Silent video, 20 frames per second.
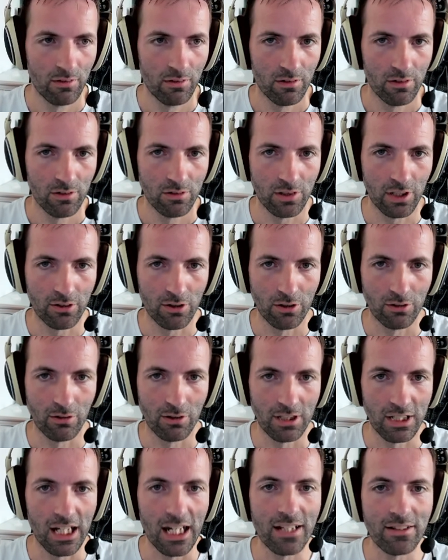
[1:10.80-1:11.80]

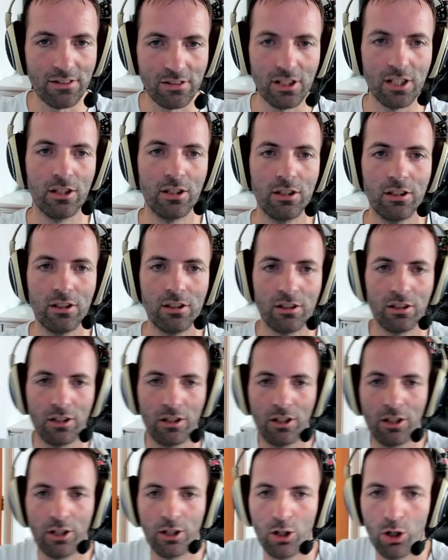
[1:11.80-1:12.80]
618
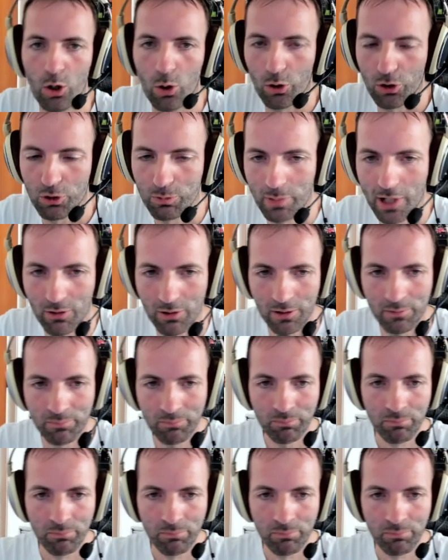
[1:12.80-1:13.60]
uh, horsepower.